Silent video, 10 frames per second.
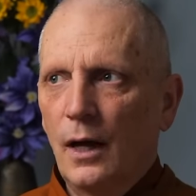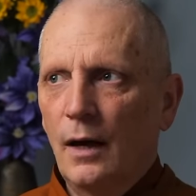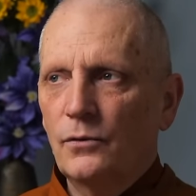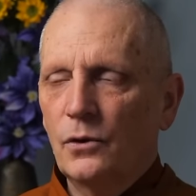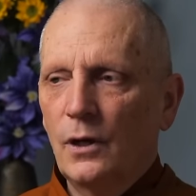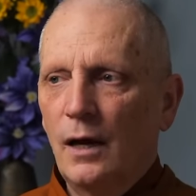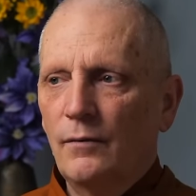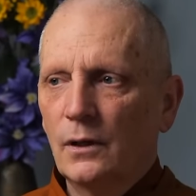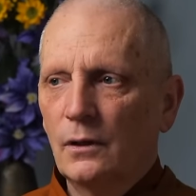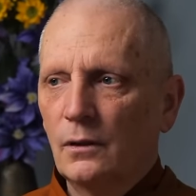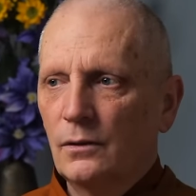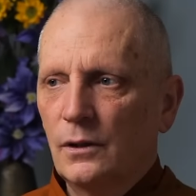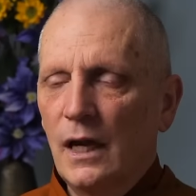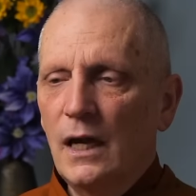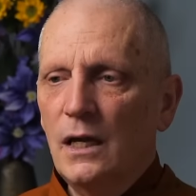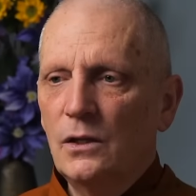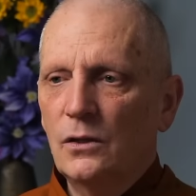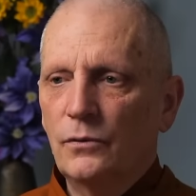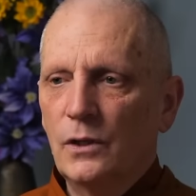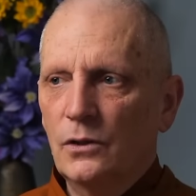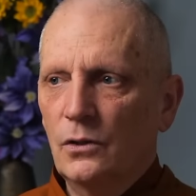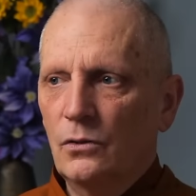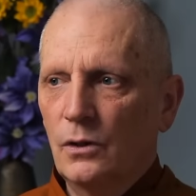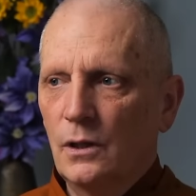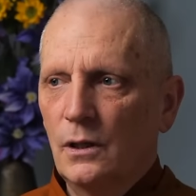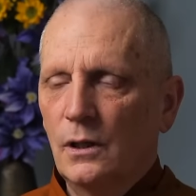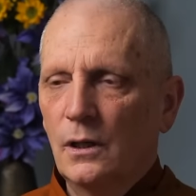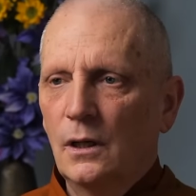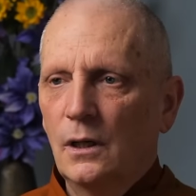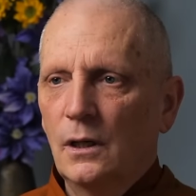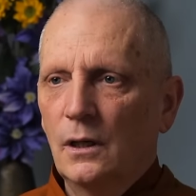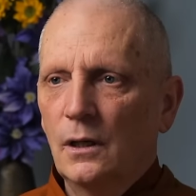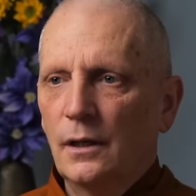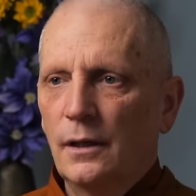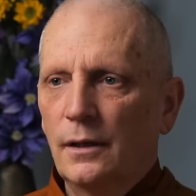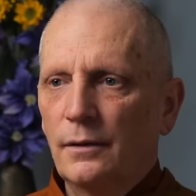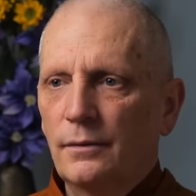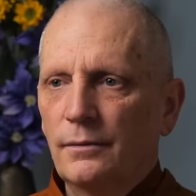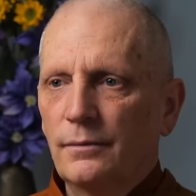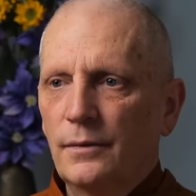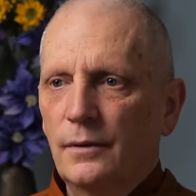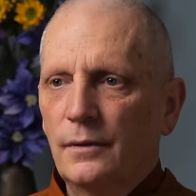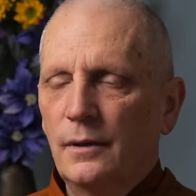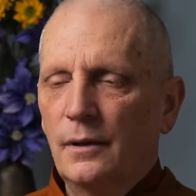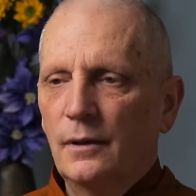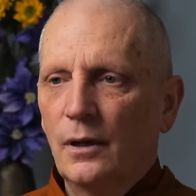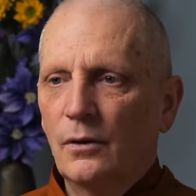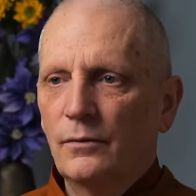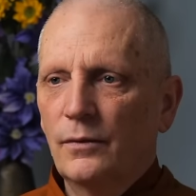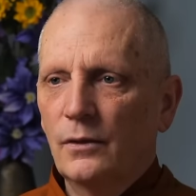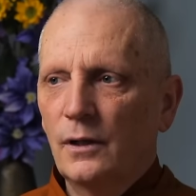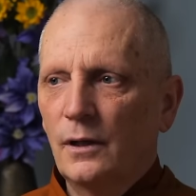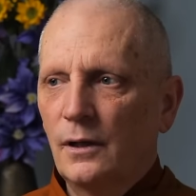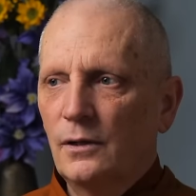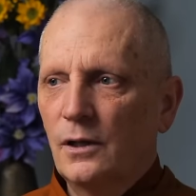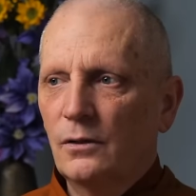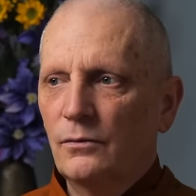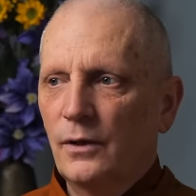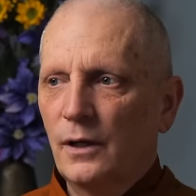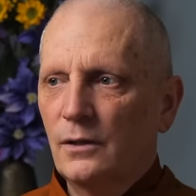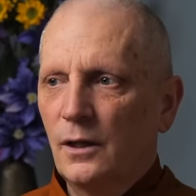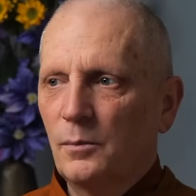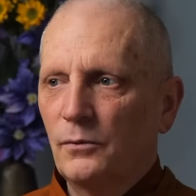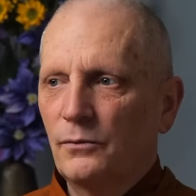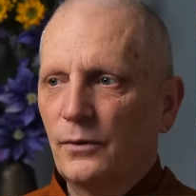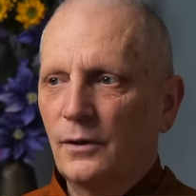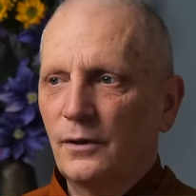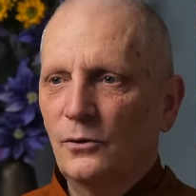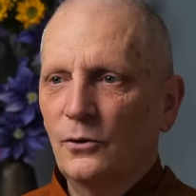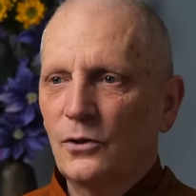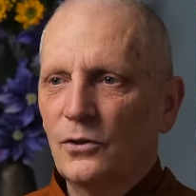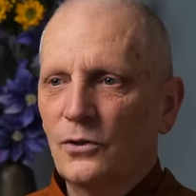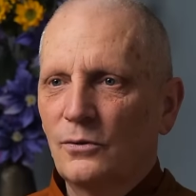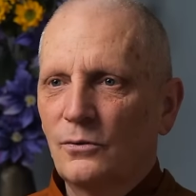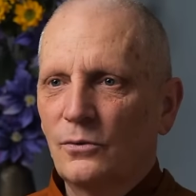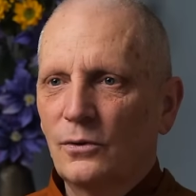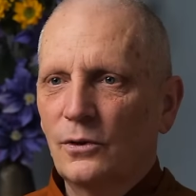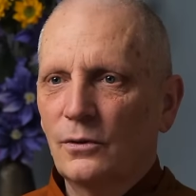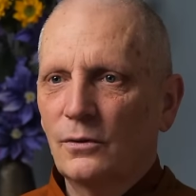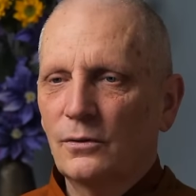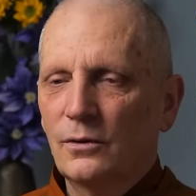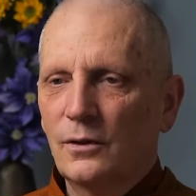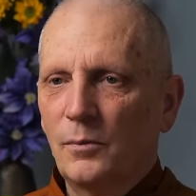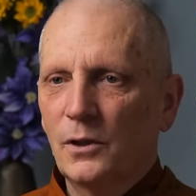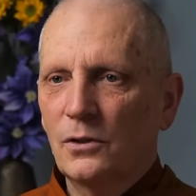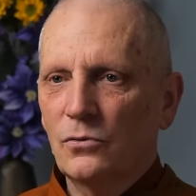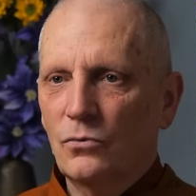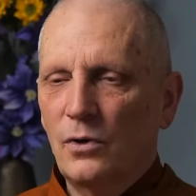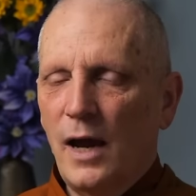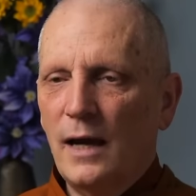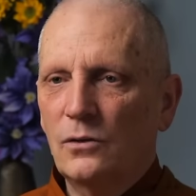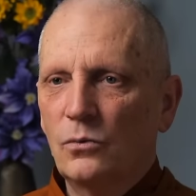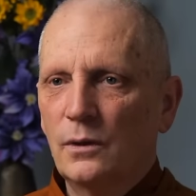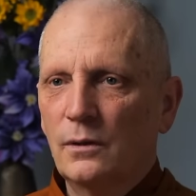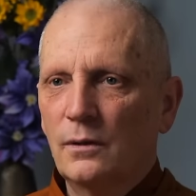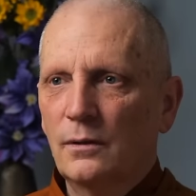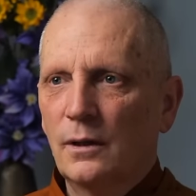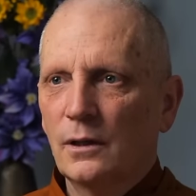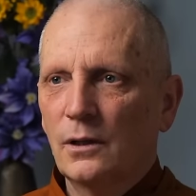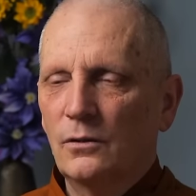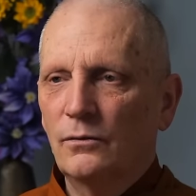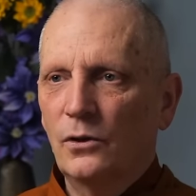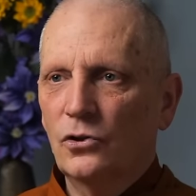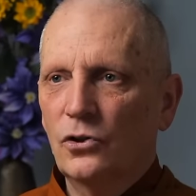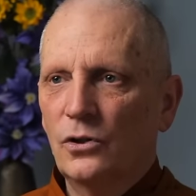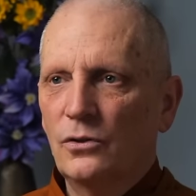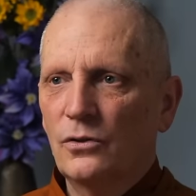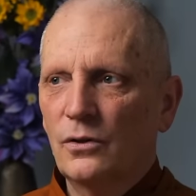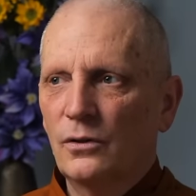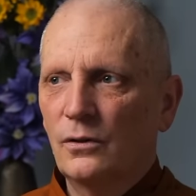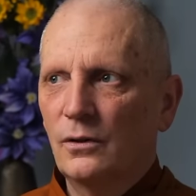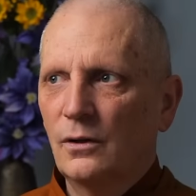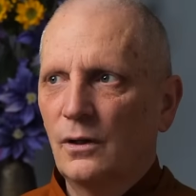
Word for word: after having days of dysentery, uh, you know, a very undignified type of uh, illness. Uh, your stomach is racked with convulsions and